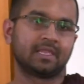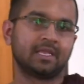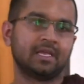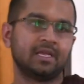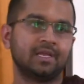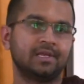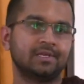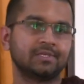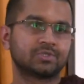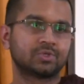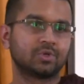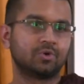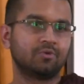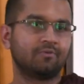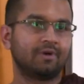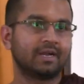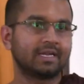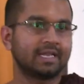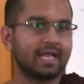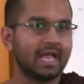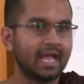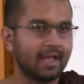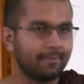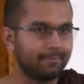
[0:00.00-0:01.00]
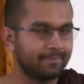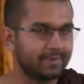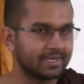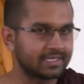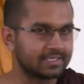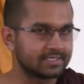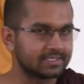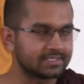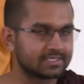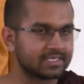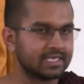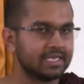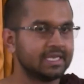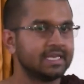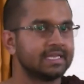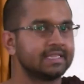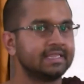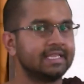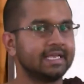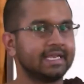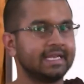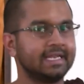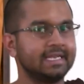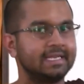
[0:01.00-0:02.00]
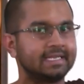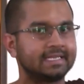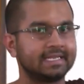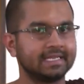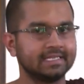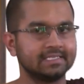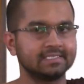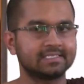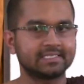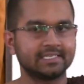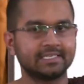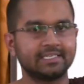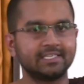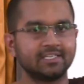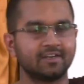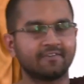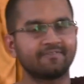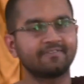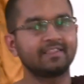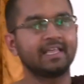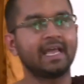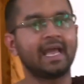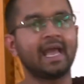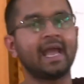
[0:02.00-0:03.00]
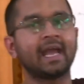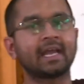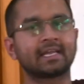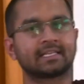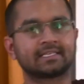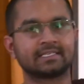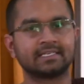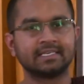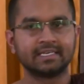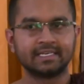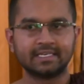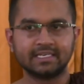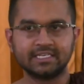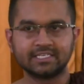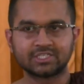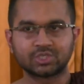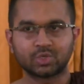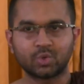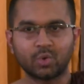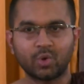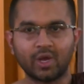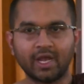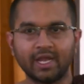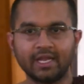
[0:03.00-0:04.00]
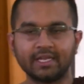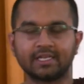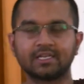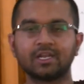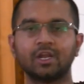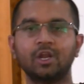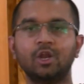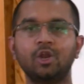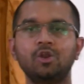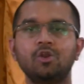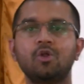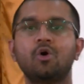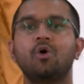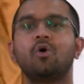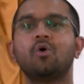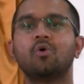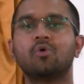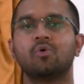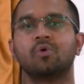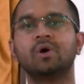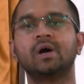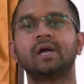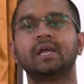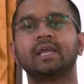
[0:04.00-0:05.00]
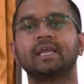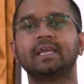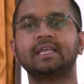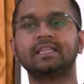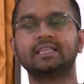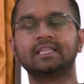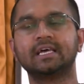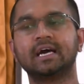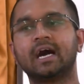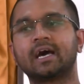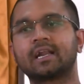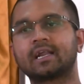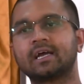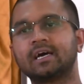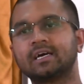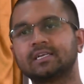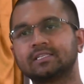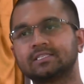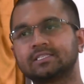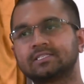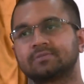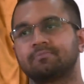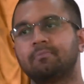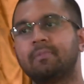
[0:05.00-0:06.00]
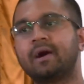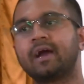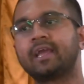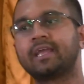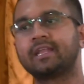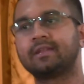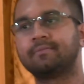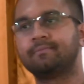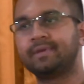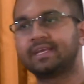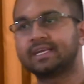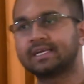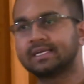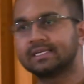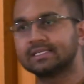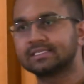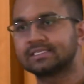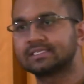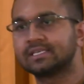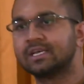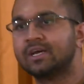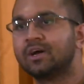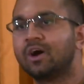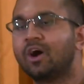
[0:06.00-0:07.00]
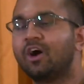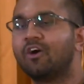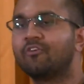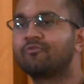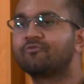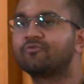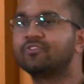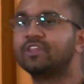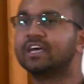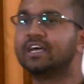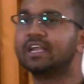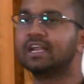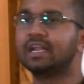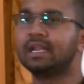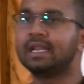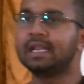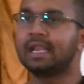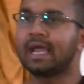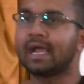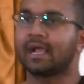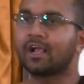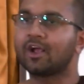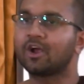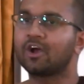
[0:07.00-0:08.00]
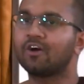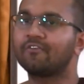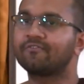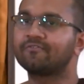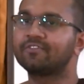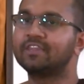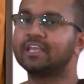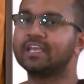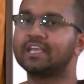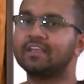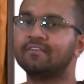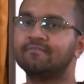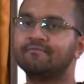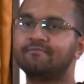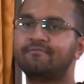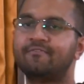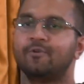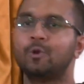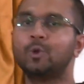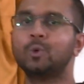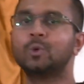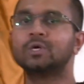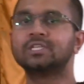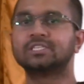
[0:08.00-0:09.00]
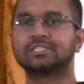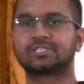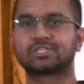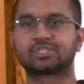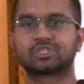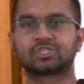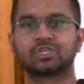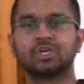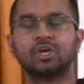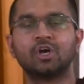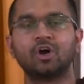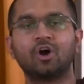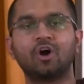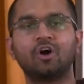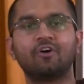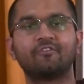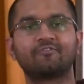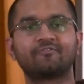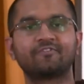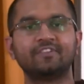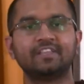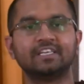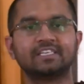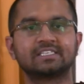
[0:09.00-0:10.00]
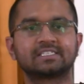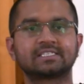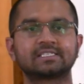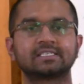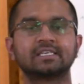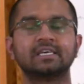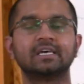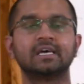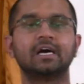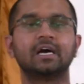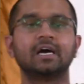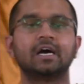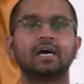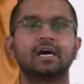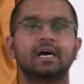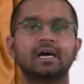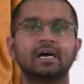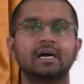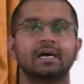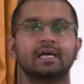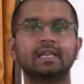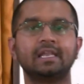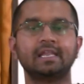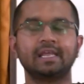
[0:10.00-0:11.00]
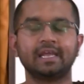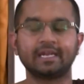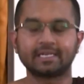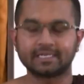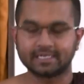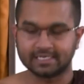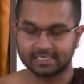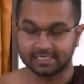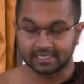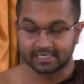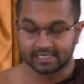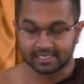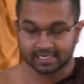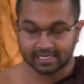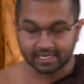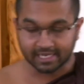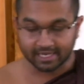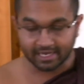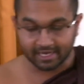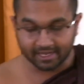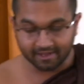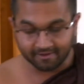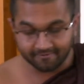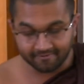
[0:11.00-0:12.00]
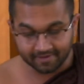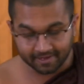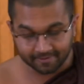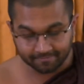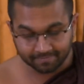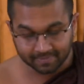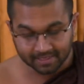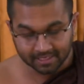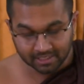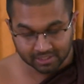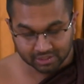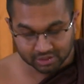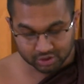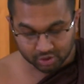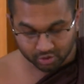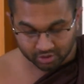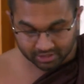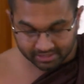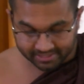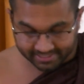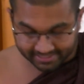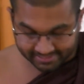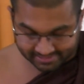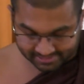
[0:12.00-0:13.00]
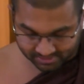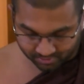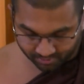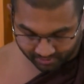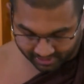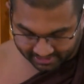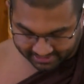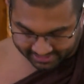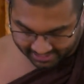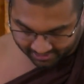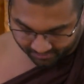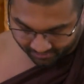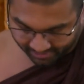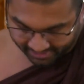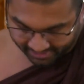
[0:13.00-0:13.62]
So what happens? The intensity of the act is quite low in the Arahant's mind because of the lack of the influence of this latent craving. So then what